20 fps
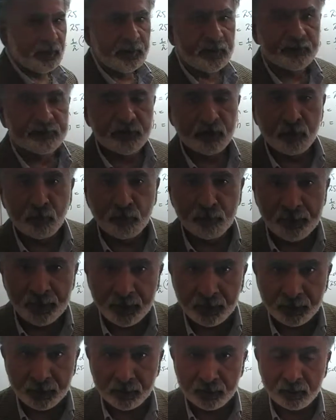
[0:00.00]
in a set of
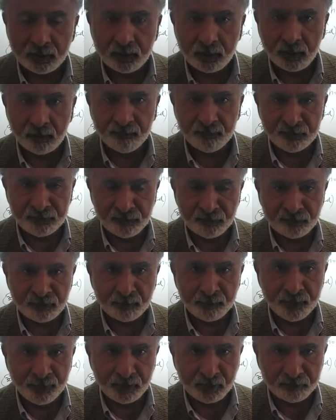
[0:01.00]
pair, if it's just a
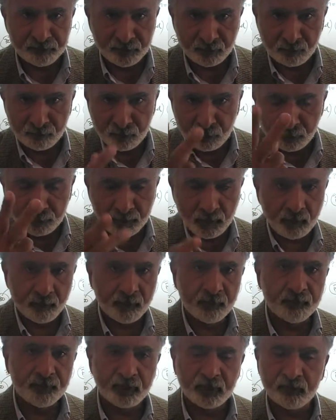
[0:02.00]
pair, a set of two
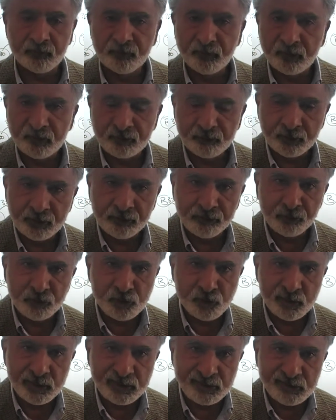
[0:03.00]
problems, and the first one is
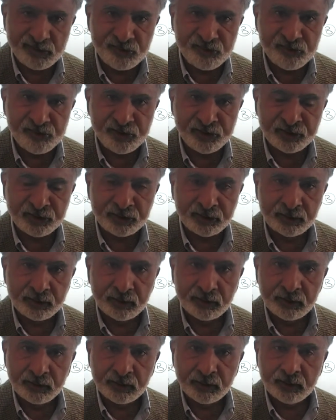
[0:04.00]
usually easier,
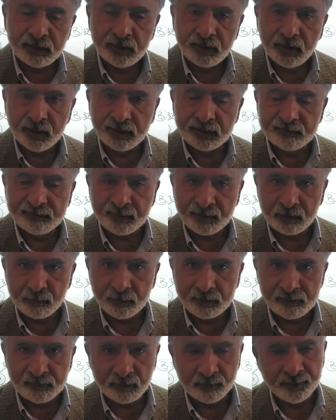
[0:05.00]
and the second
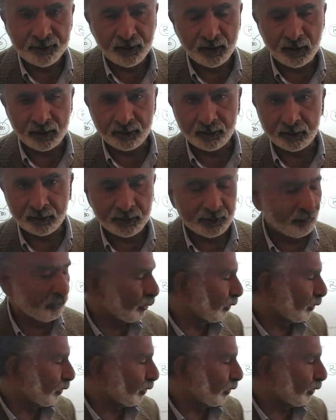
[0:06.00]
one is a little bit harder. It no